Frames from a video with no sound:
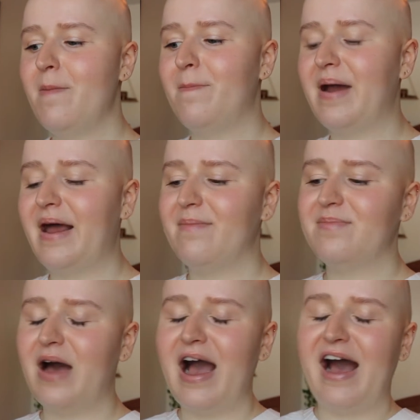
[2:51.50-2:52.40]
but
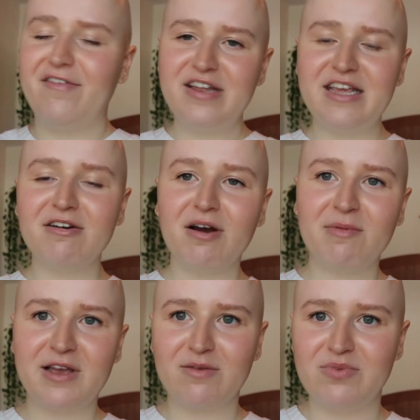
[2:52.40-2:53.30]
I'm I have it here on
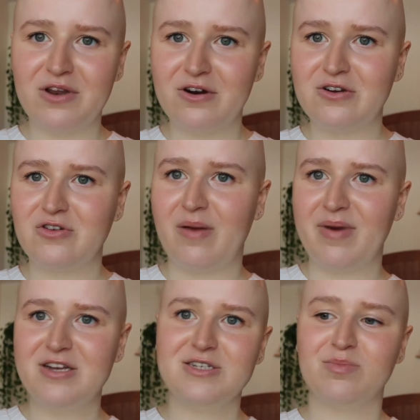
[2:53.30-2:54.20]
my computer so I
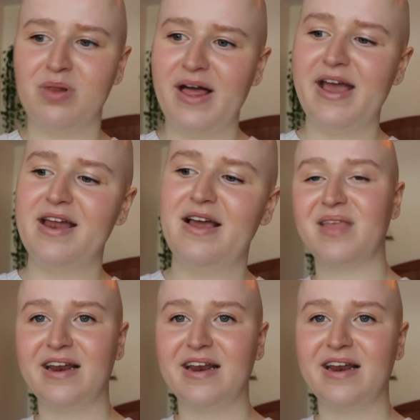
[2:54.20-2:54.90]
might just play it.